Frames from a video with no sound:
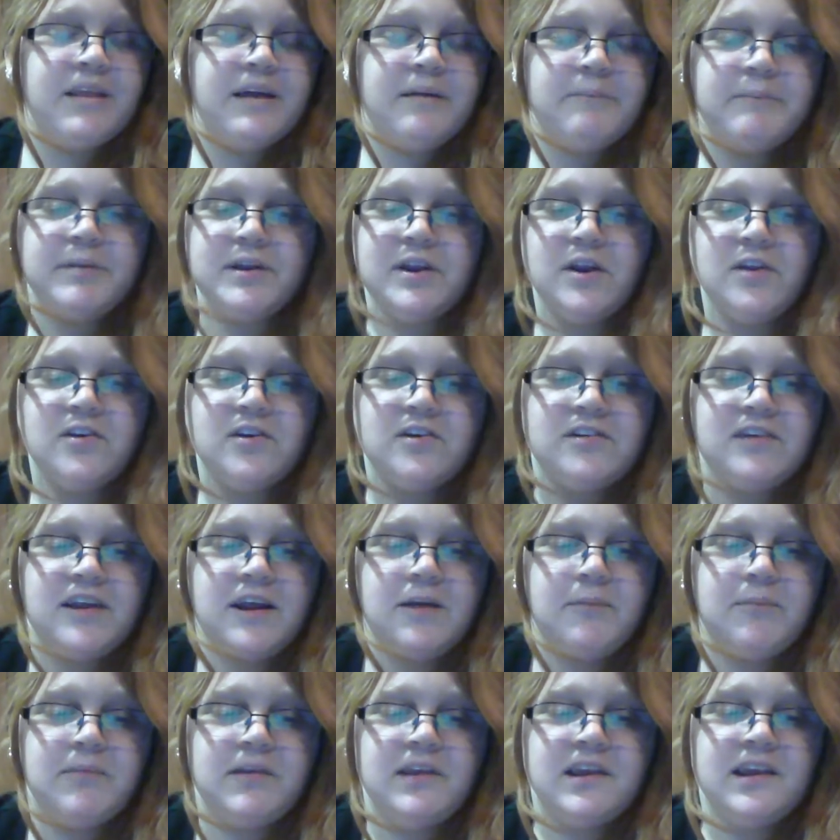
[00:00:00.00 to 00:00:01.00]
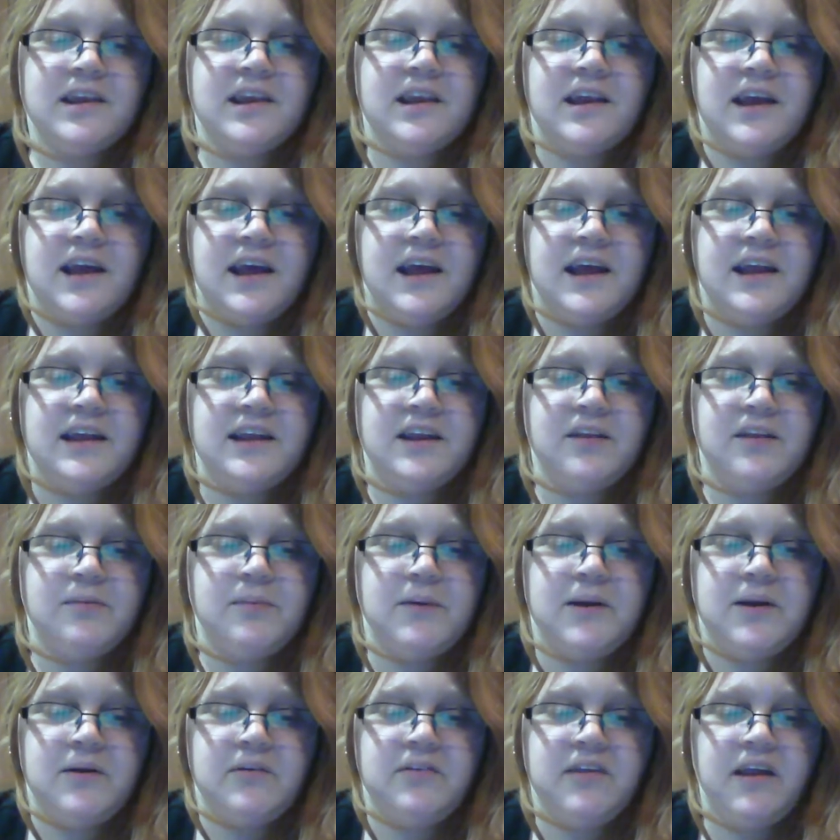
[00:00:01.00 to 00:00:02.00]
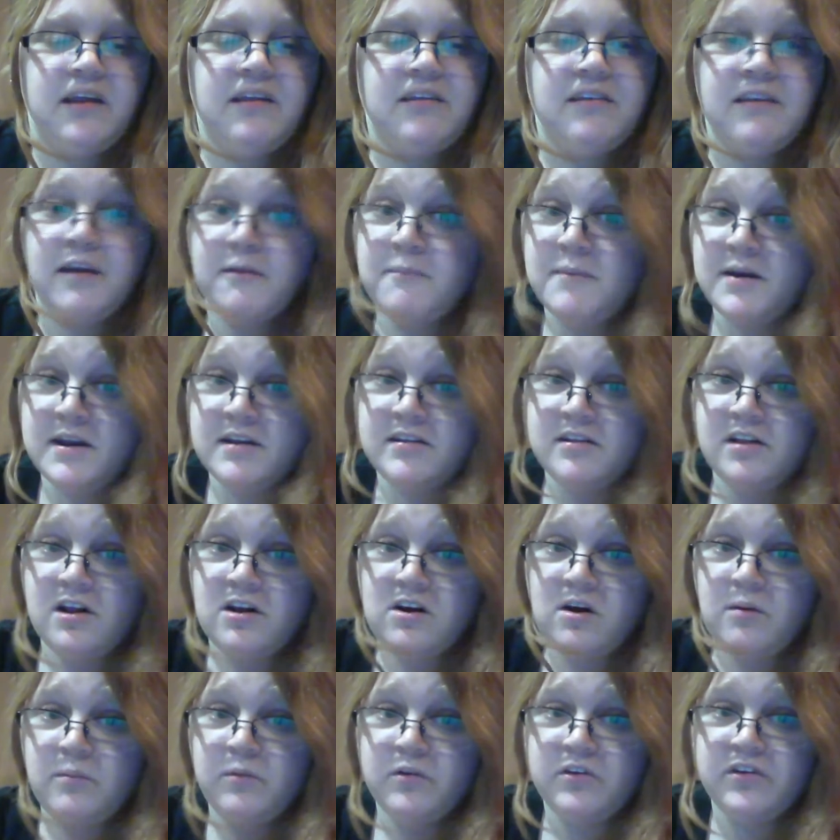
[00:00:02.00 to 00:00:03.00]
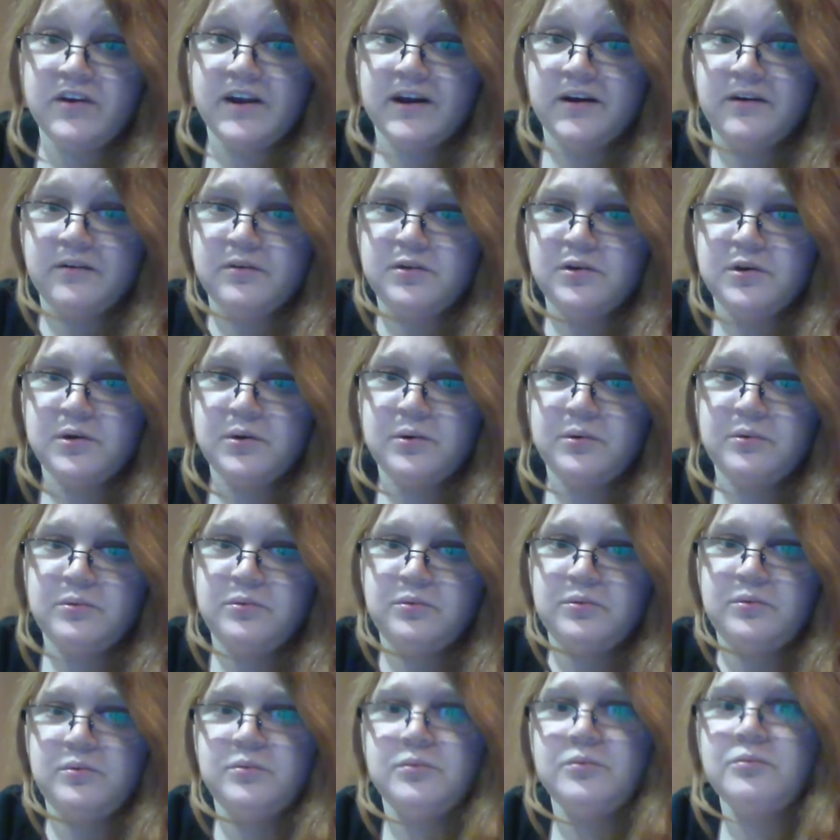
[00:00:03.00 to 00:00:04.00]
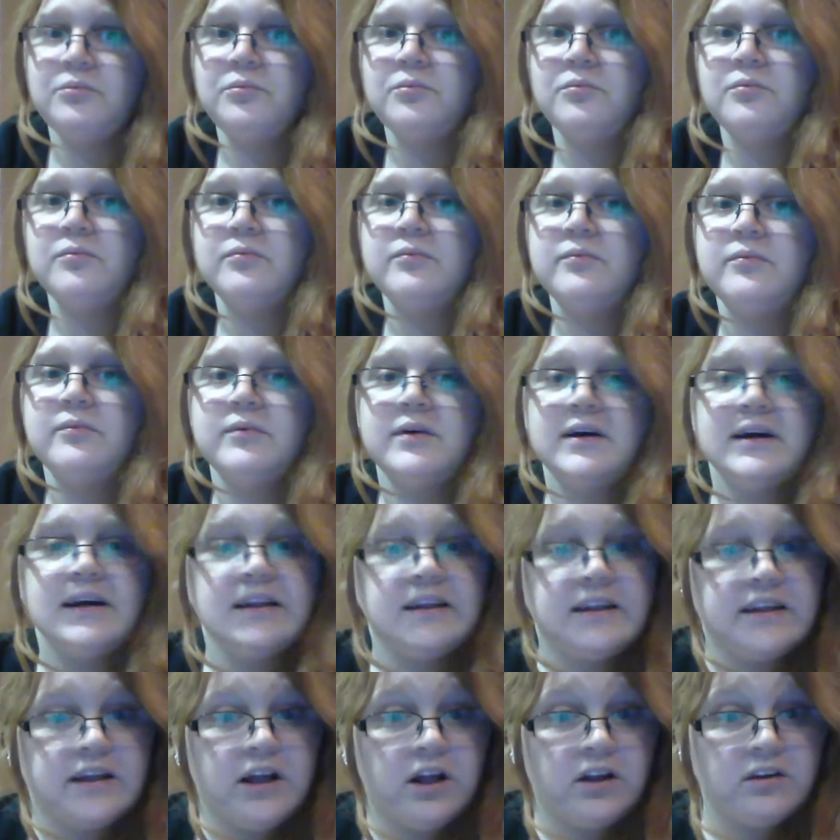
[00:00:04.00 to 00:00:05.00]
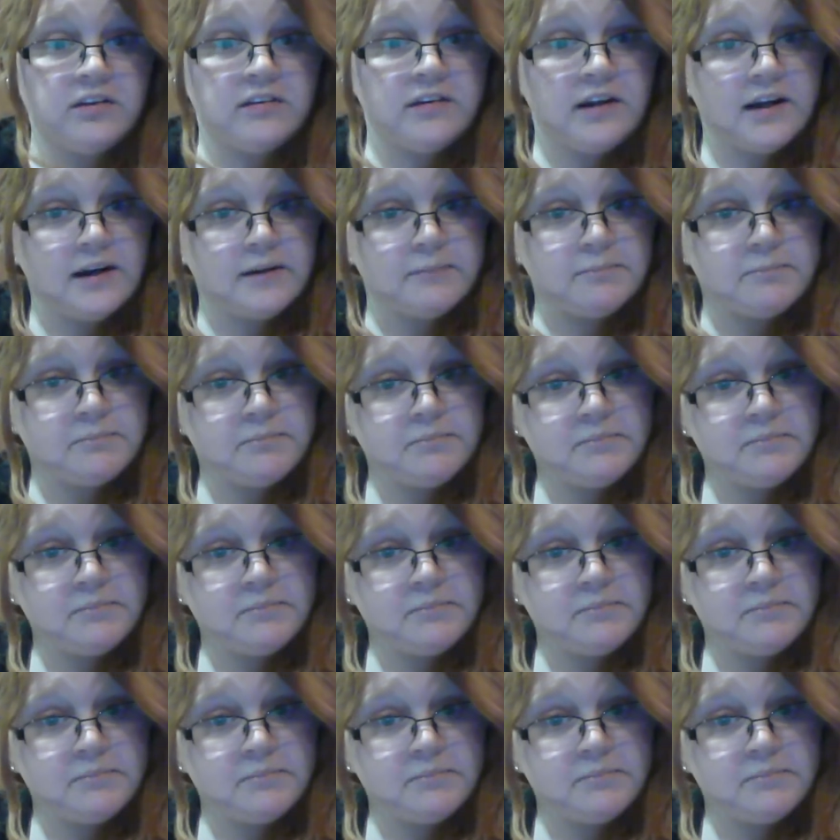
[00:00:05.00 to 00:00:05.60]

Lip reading: But those are tips, and this video is like 10 minutes long almost now, so I think I'll stop.